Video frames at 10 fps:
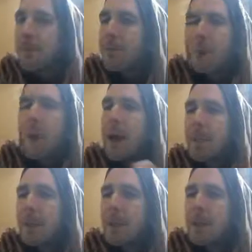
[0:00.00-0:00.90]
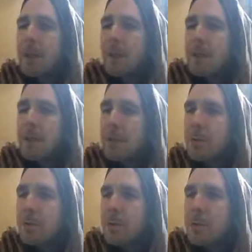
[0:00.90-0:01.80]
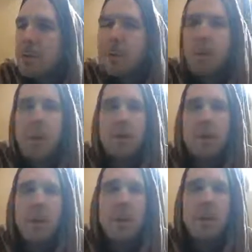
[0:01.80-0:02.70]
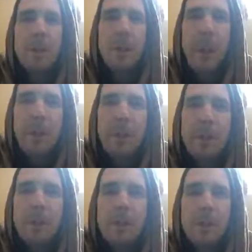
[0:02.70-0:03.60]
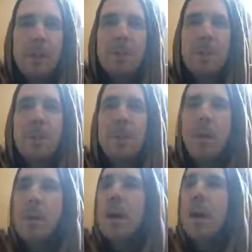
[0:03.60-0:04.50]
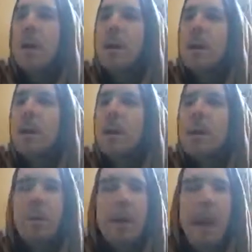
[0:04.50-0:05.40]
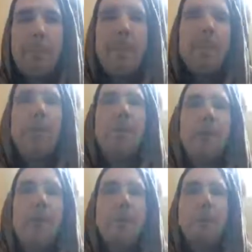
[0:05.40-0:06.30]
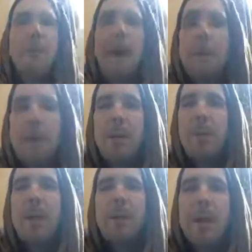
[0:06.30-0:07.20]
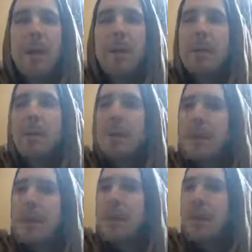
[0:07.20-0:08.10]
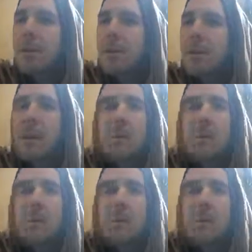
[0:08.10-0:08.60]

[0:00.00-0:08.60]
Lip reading: no happiness. If you're experiencing happiness, if you're happy, oh, I'm so happy. What is that? What